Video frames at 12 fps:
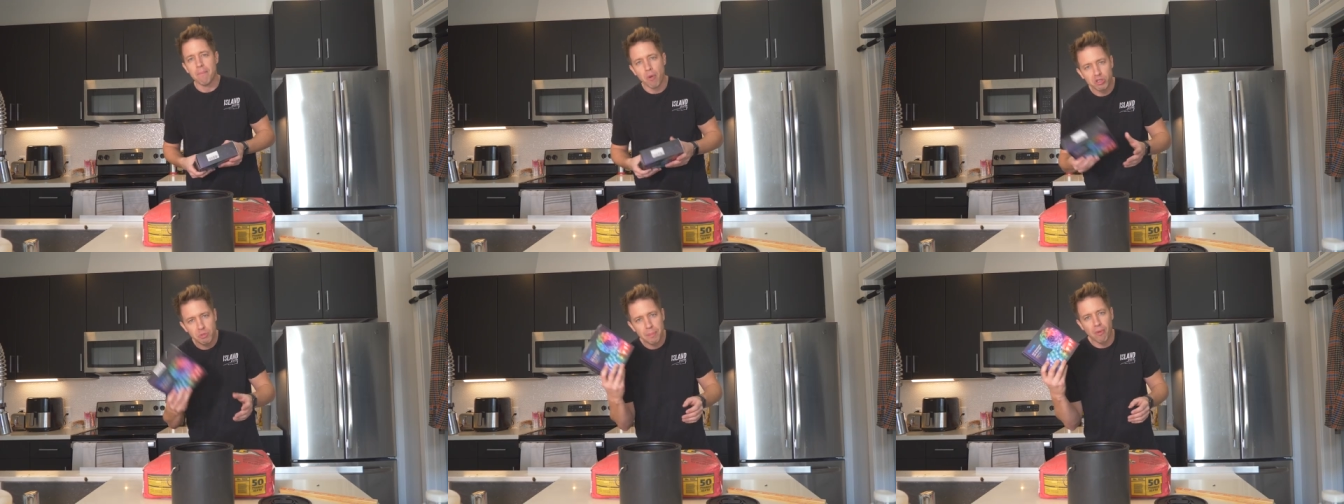
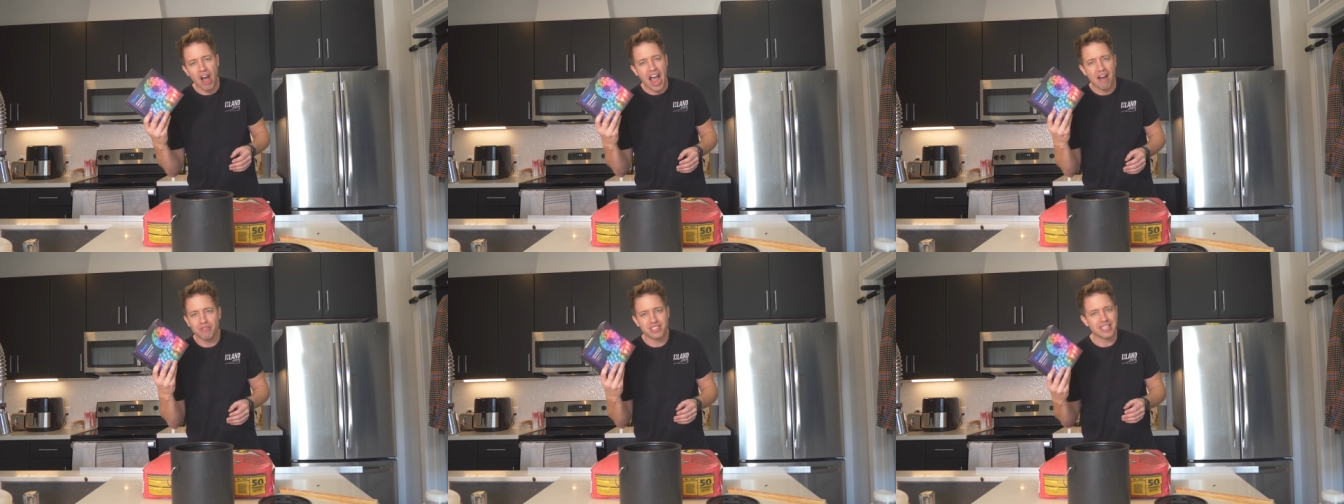Most people
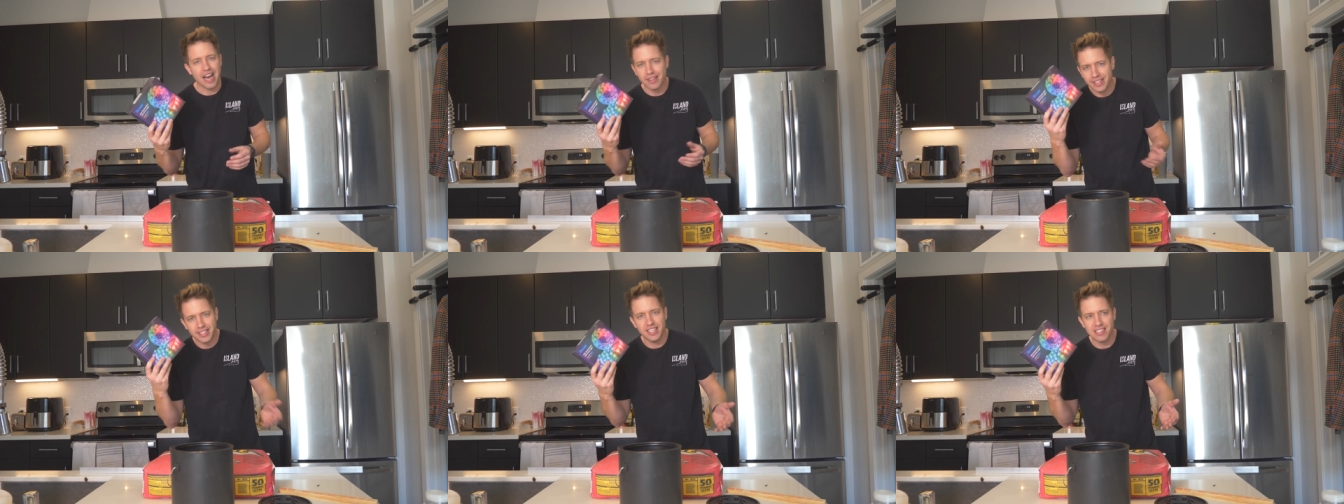have just
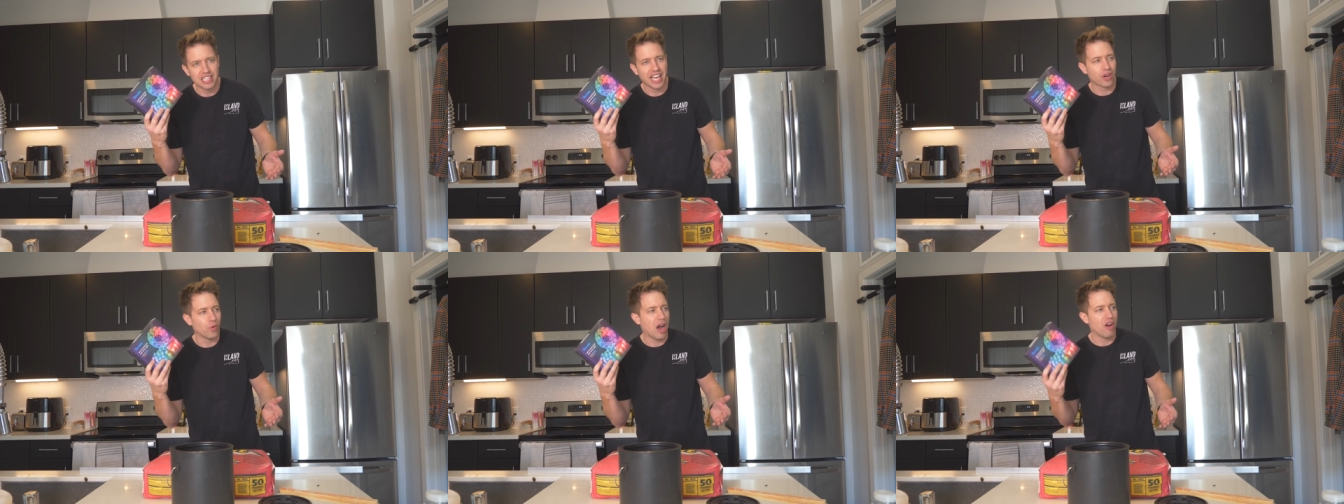L E Ds
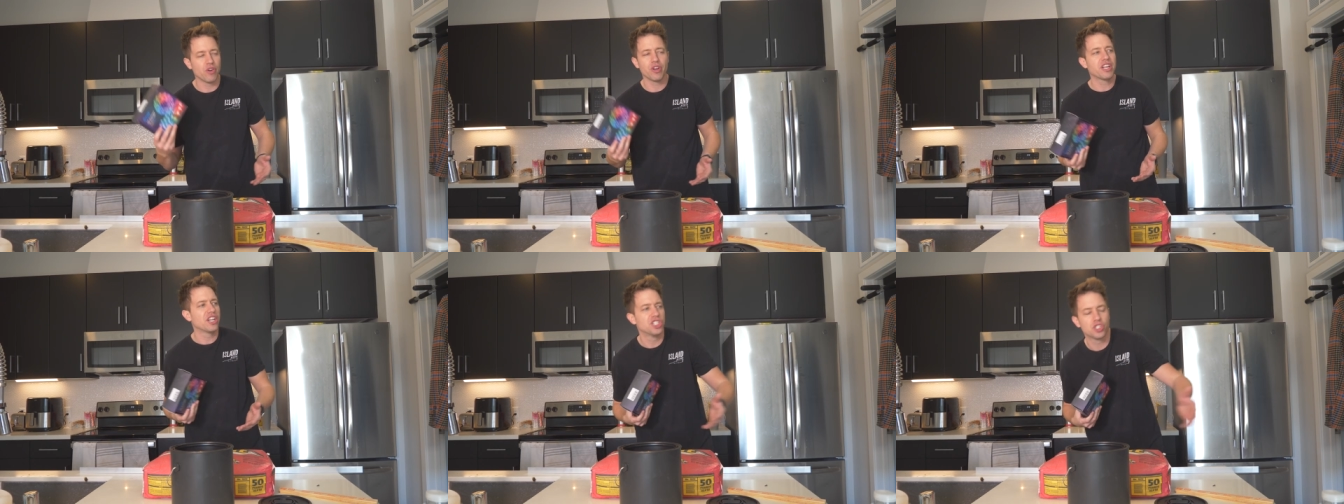laying around, or
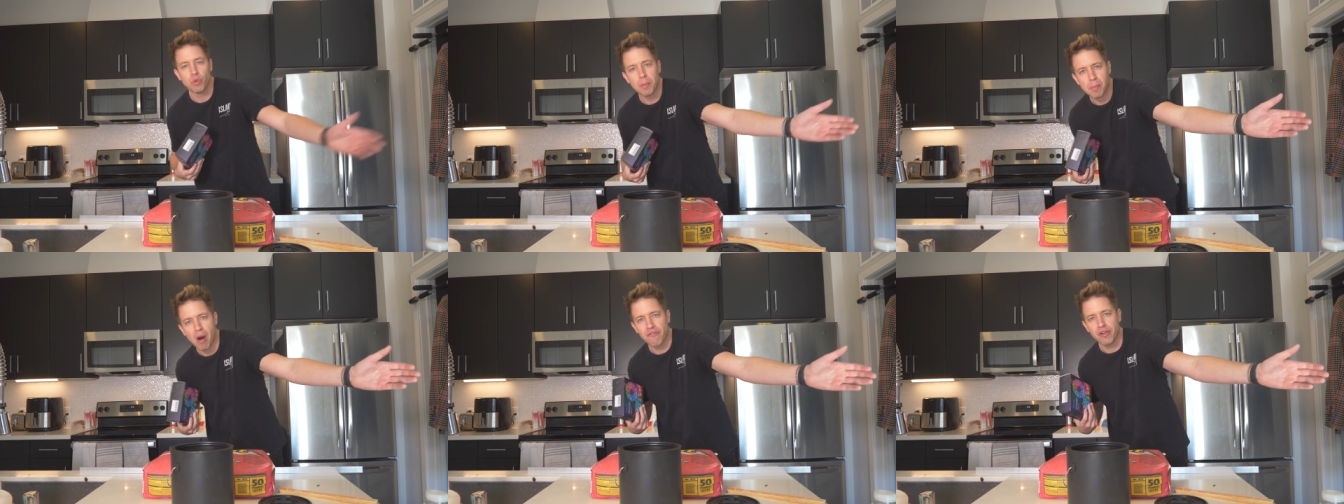you could just rip
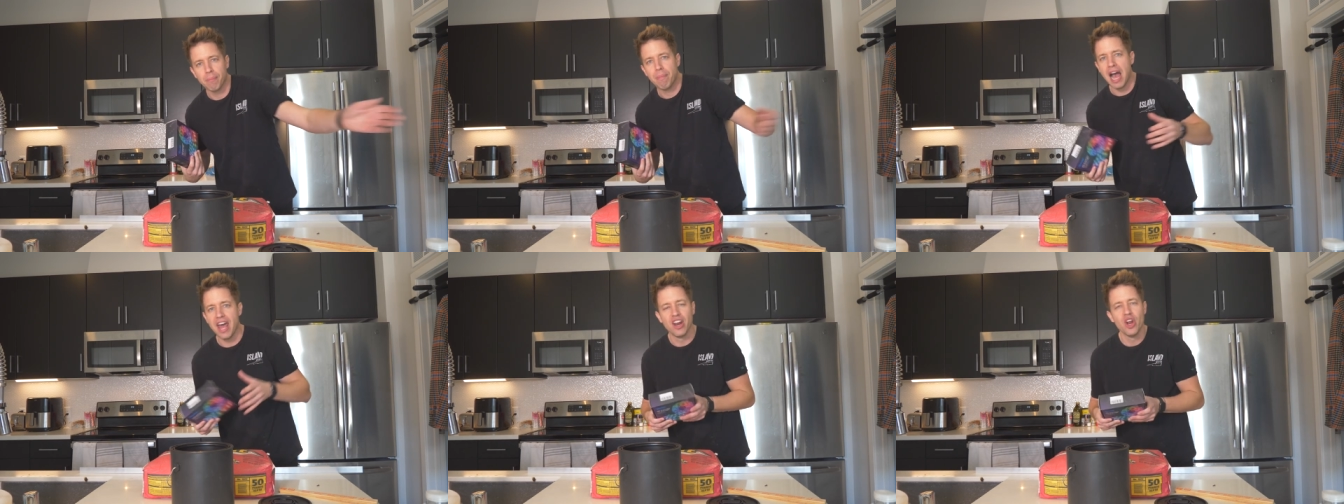them off your
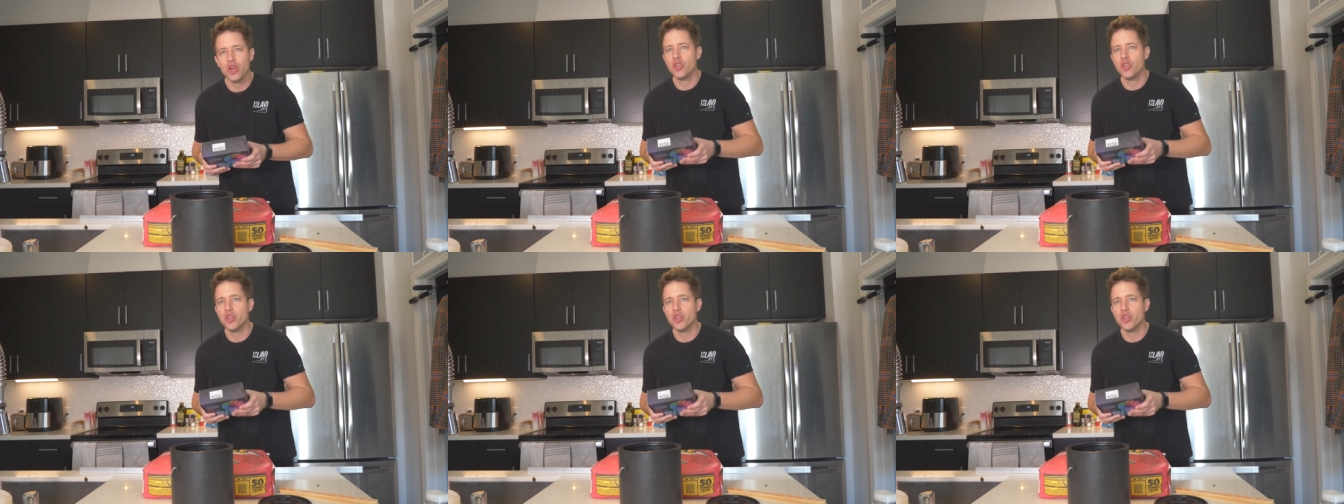bed.